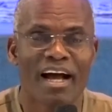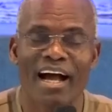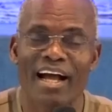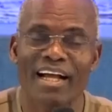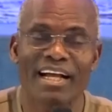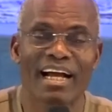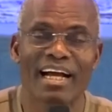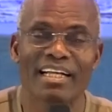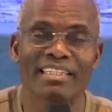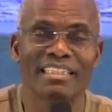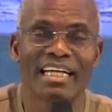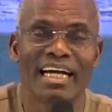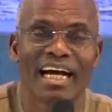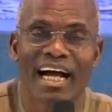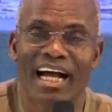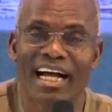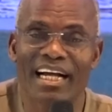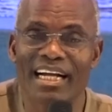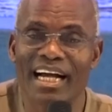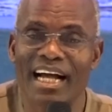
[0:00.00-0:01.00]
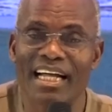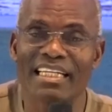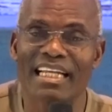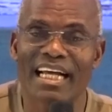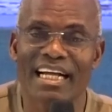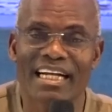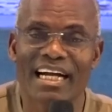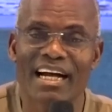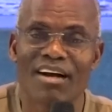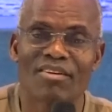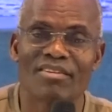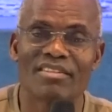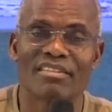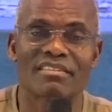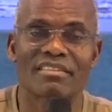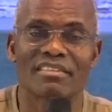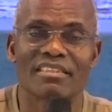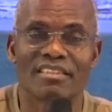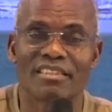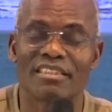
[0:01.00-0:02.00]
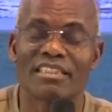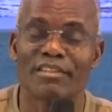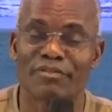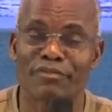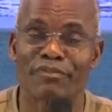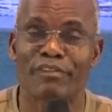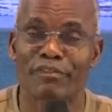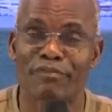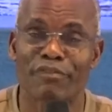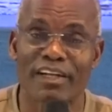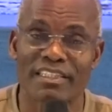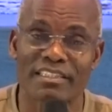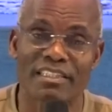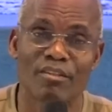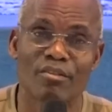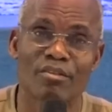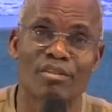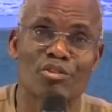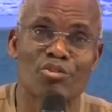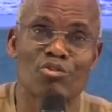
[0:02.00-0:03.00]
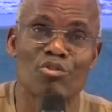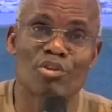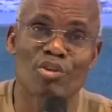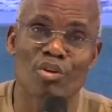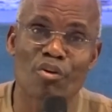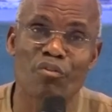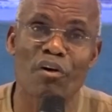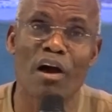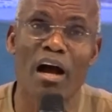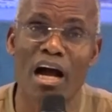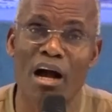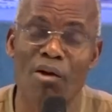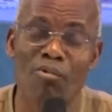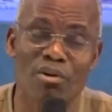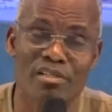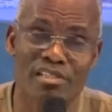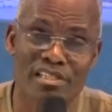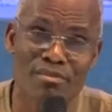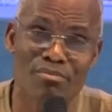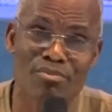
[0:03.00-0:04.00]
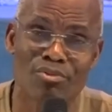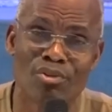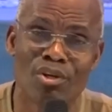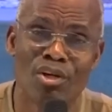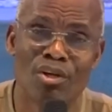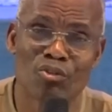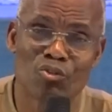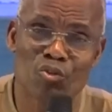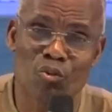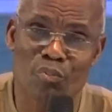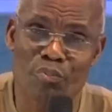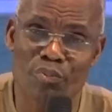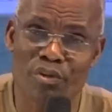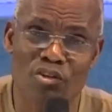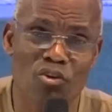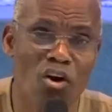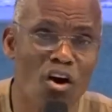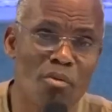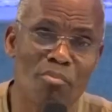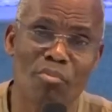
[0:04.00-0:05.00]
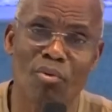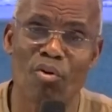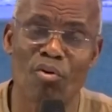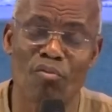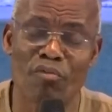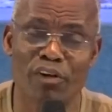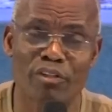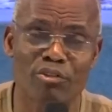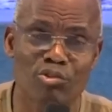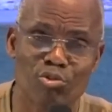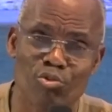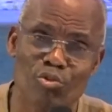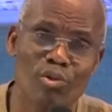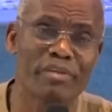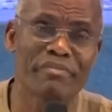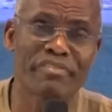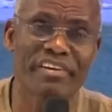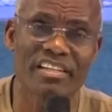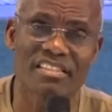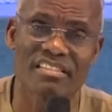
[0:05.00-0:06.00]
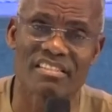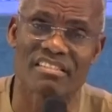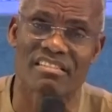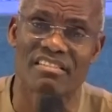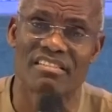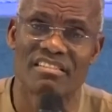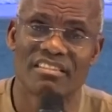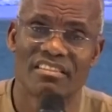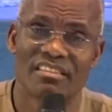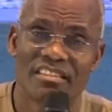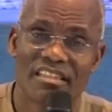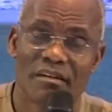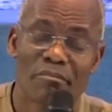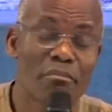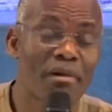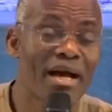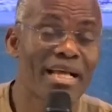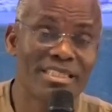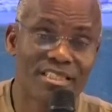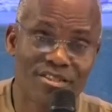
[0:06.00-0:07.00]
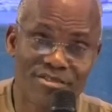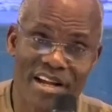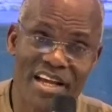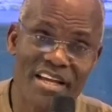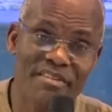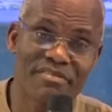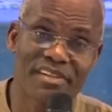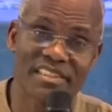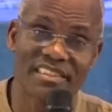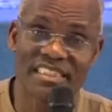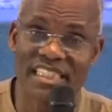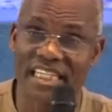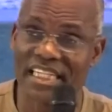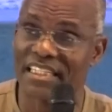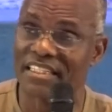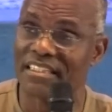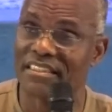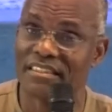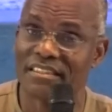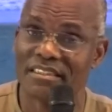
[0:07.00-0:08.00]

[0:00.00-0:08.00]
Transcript: I can't, I can't, I can't. If, if I tell you the story of how I was able to come over two events, my driver then